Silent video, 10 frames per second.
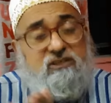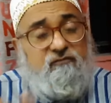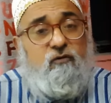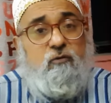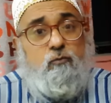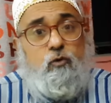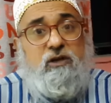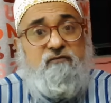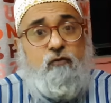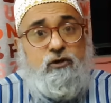for more
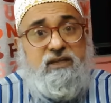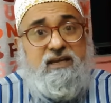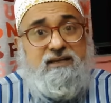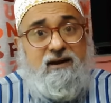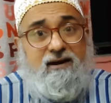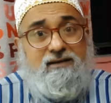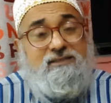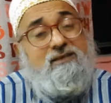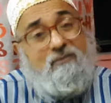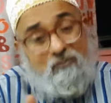than 48 hours,